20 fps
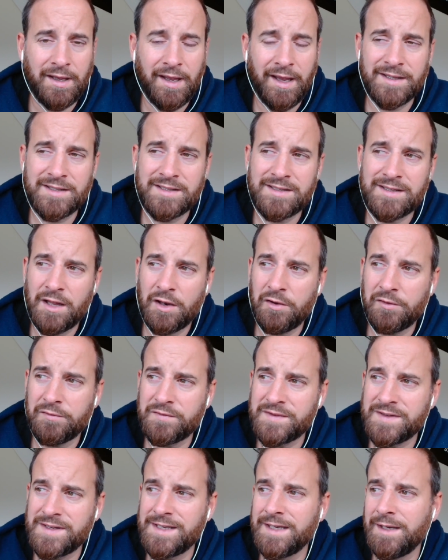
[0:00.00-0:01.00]
Instead of
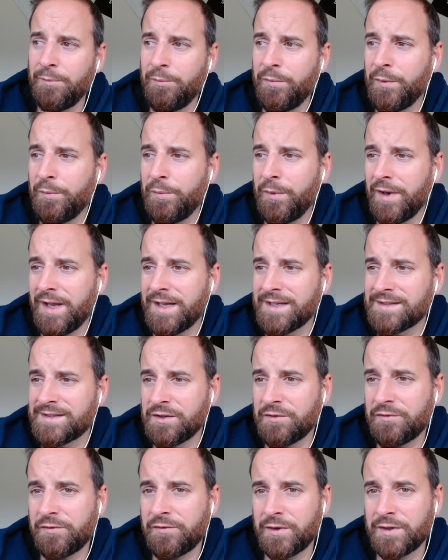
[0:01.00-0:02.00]
seeing people as
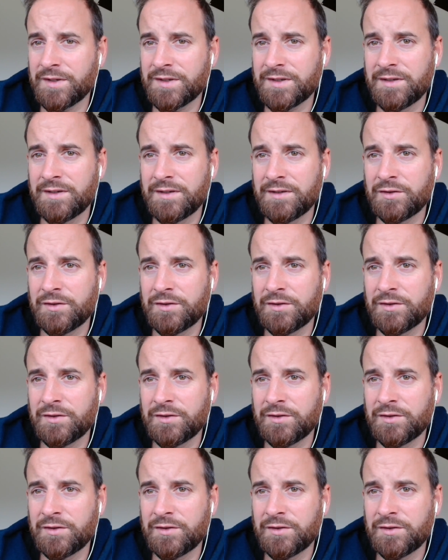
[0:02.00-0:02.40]
different,